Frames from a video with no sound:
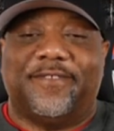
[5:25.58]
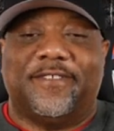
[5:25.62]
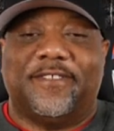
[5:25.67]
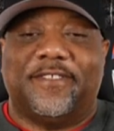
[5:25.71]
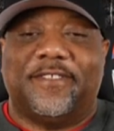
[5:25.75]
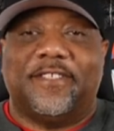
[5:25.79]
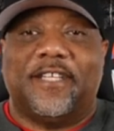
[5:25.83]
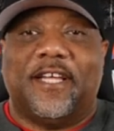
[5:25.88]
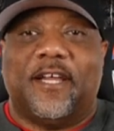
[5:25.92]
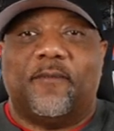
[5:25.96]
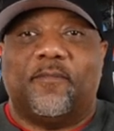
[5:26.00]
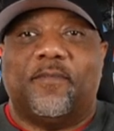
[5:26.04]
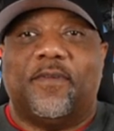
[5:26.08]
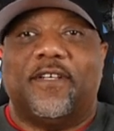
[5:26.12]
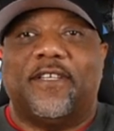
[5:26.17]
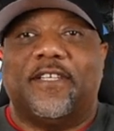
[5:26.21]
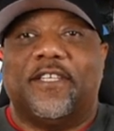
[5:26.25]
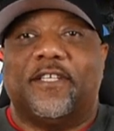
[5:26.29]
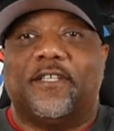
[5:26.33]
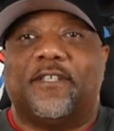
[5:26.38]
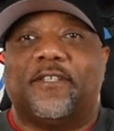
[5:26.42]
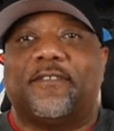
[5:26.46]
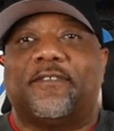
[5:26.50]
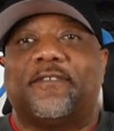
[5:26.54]
it's not a big
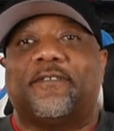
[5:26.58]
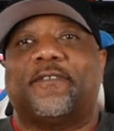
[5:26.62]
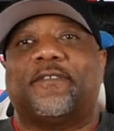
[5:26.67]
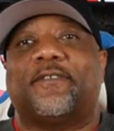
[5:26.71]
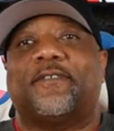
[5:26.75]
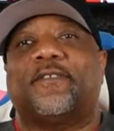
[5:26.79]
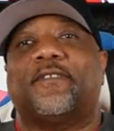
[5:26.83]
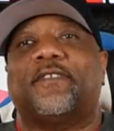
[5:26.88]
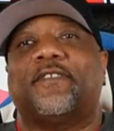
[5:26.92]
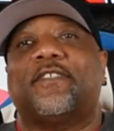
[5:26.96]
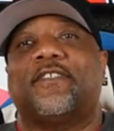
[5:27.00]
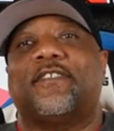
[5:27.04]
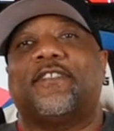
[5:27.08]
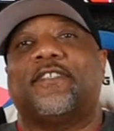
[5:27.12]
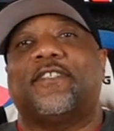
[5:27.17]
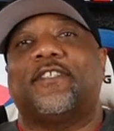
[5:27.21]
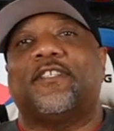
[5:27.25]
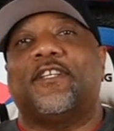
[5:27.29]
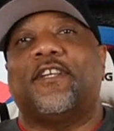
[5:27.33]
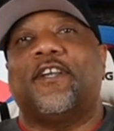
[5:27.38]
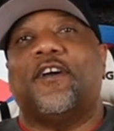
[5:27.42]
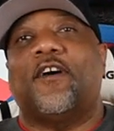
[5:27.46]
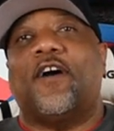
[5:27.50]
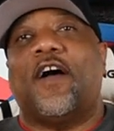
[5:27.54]
deal.
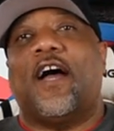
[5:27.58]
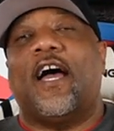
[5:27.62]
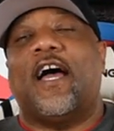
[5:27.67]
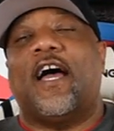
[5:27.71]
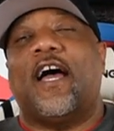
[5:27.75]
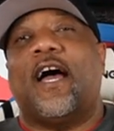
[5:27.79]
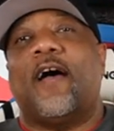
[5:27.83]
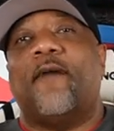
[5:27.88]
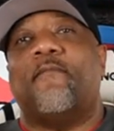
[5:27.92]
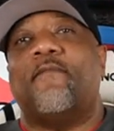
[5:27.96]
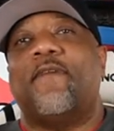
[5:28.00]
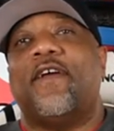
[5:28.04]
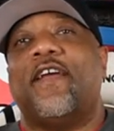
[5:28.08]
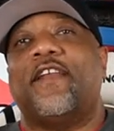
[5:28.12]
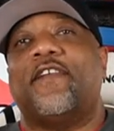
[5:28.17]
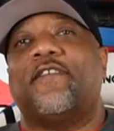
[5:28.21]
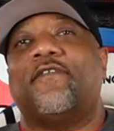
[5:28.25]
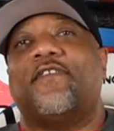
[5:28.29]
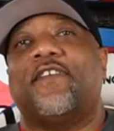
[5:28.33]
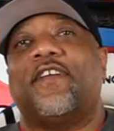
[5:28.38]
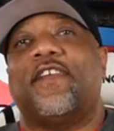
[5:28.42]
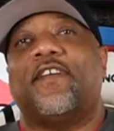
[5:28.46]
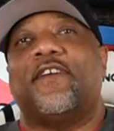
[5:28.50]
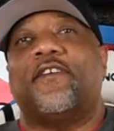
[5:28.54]
You know, I, I made
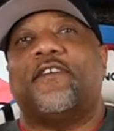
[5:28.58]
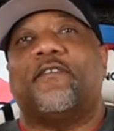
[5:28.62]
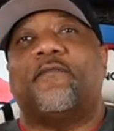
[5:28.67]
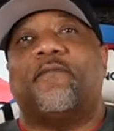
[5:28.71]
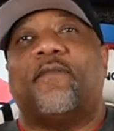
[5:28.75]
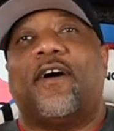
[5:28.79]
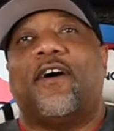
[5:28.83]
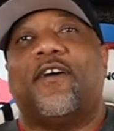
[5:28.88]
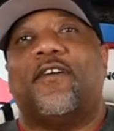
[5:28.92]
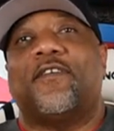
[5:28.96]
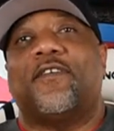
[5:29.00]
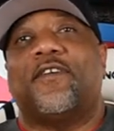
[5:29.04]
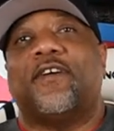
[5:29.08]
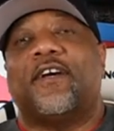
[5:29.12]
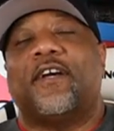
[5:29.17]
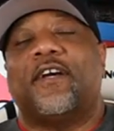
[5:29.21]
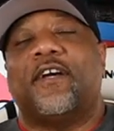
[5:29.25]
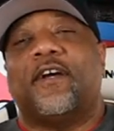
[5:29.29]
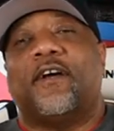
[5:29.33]
the video about